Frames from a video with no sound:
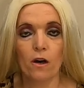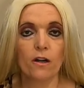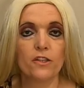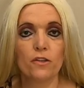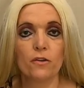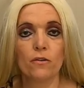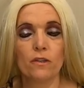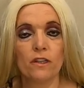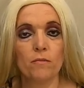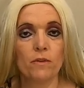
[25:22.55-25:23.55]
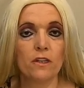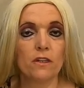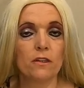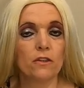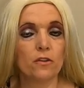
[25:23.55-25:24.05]
also leave
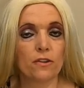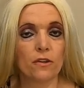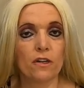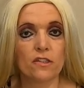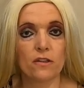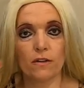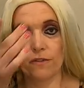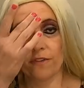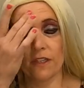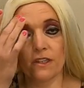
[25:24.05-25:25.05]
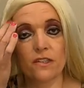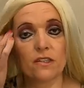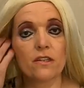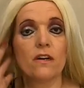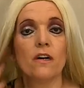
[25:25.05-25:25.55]
me your thoughts of
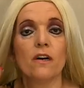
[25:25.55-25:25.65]
this